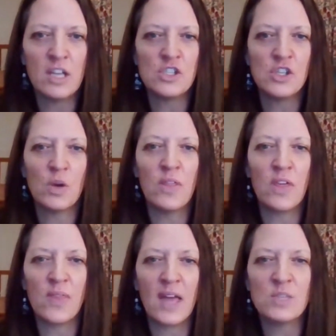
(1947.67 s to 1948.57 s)
And so I
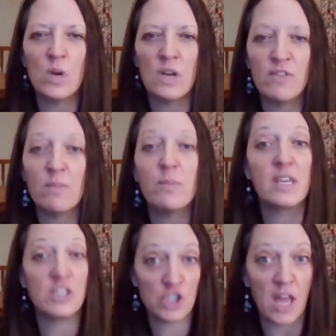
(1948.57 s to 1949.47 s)
think that's one of the
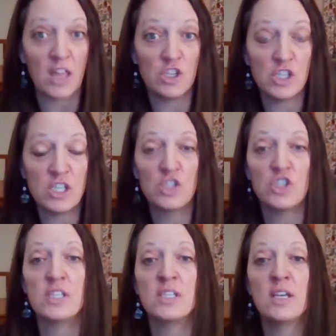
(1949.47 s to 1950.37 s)
biggest challenges is
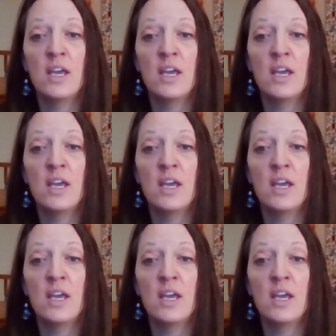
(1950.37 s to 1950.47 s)
just